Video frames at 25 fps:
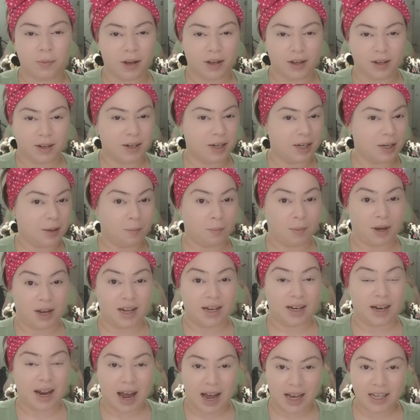about it in
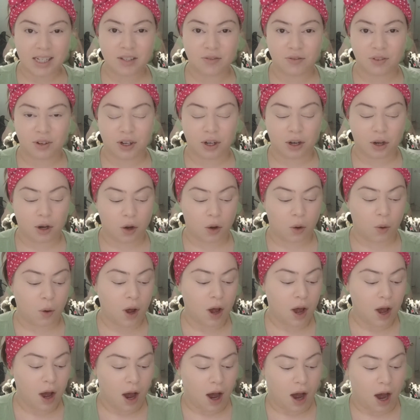my last video.